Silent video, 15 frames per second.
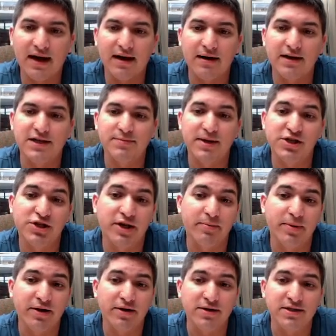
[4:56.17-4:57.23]
especially
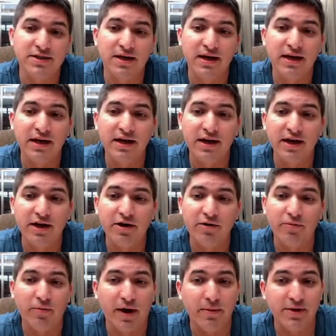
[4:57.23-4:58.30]
because
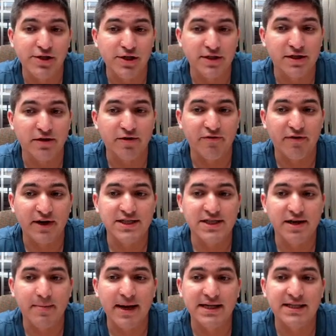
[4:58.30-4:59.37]
when we just look very
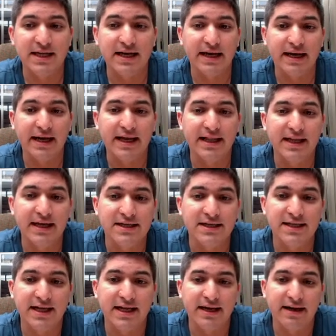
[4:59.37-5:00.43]
schematically like this,
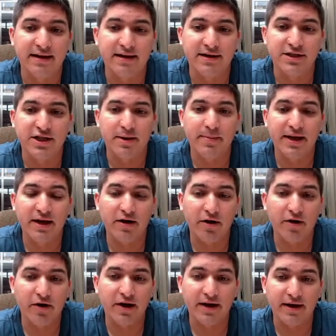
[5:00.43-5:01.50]
then atomic
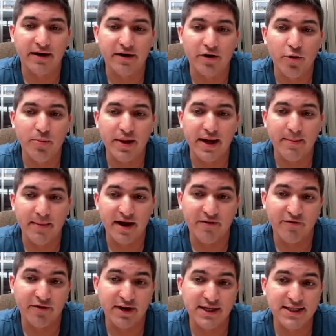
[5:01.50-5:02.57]
clock and OPM have
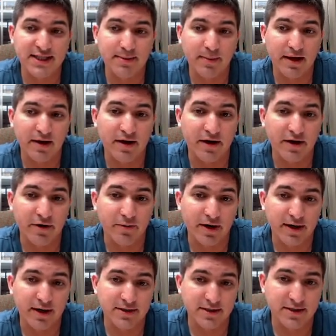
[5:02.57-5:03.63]
very similar hardware.
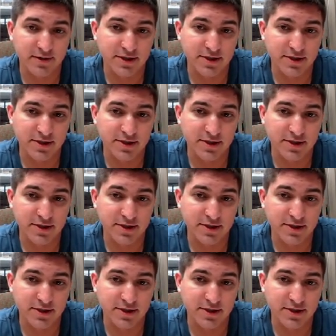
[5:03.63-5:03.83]
So it's